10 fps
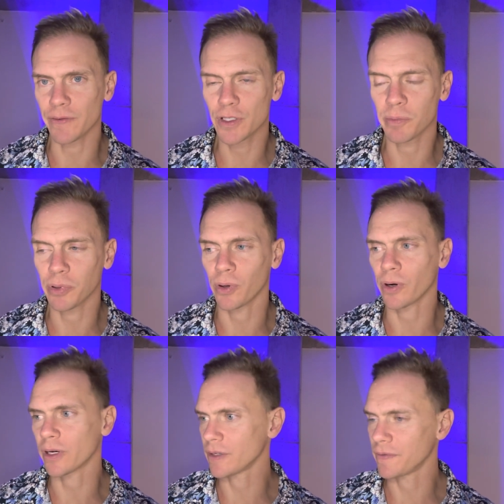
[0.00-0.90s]
of
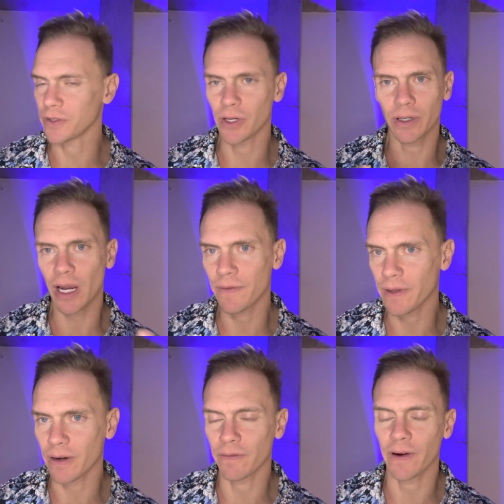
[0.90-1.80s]
support and if you don't have
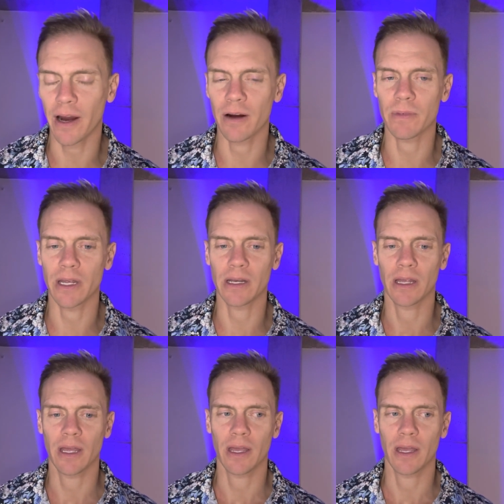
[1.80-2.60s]
that environment,